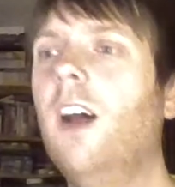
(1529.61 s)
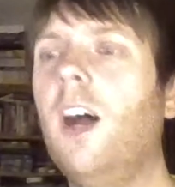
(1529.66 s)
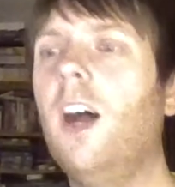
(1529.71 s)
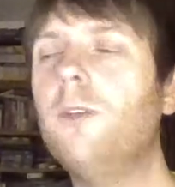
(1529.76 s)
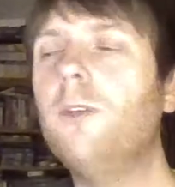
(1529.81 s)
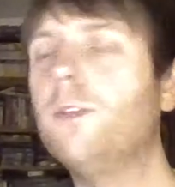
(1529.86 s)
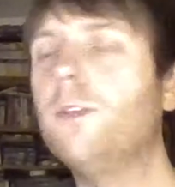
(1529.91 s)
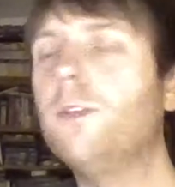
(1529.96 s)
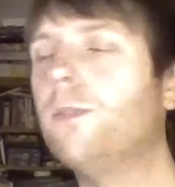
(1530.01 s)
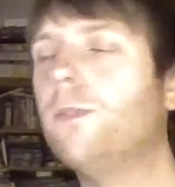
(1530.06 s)

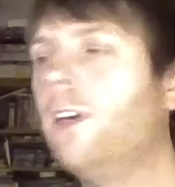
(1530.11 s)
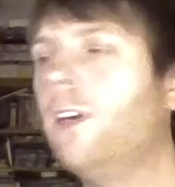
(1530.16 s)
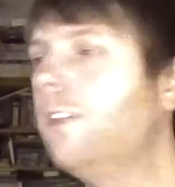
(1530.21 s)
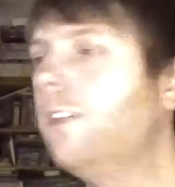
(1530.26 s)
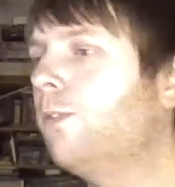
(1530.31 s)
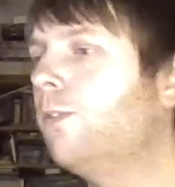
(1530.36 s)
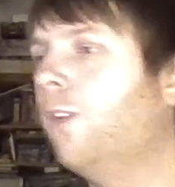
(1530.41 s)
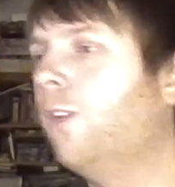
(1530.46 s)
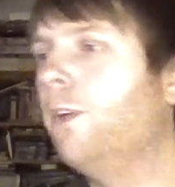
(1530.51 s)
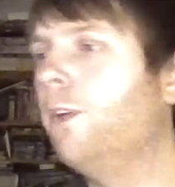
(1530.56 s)
I'm
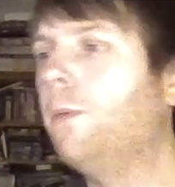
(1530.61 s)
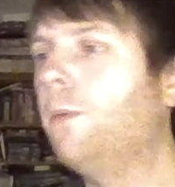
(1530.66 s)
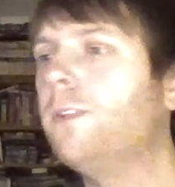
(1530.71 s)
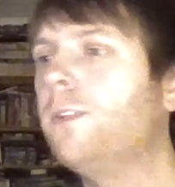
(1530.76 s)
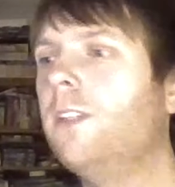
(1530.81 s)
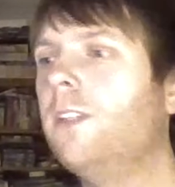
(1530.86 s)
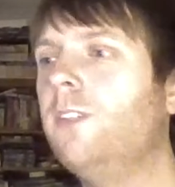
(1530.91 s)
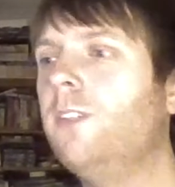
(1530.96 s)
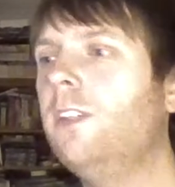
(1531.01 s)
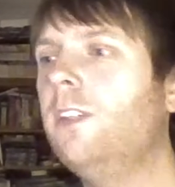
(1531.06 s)
surprised
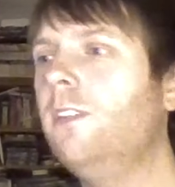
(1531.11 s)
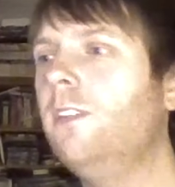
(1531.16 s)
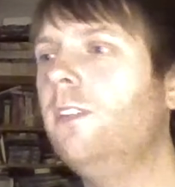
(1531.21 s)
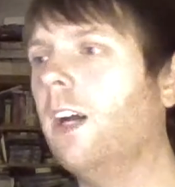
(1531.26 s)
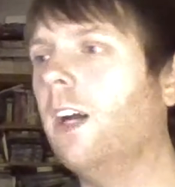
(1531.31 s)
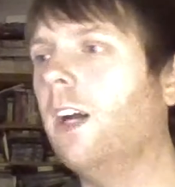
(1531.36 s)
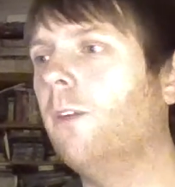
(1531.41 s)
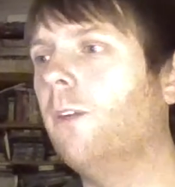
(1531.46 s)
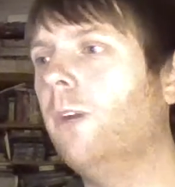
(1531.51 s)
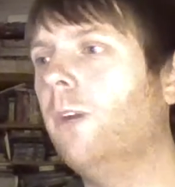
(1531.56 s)
41% of you knew
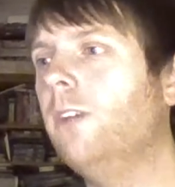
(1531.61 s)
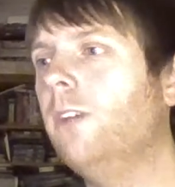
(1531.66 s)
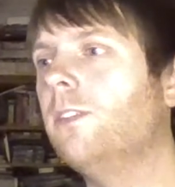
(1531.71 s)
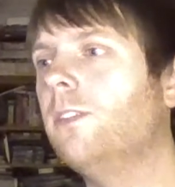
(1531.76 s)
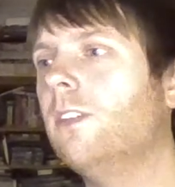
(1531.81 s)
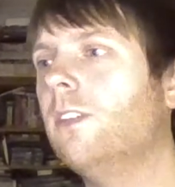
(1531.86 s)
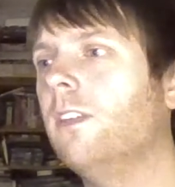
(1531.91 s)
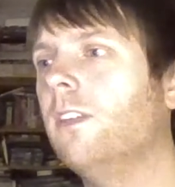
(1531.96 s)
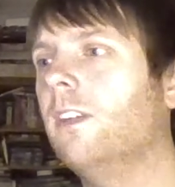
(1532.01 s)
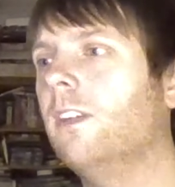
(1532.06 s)
that. Well
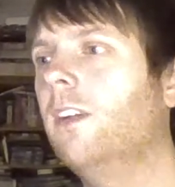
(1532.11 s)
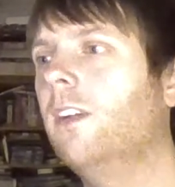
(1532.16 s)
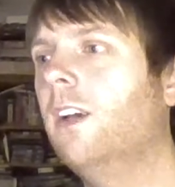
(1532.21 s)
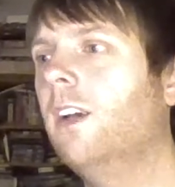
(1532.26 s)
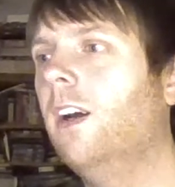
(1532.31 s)
done.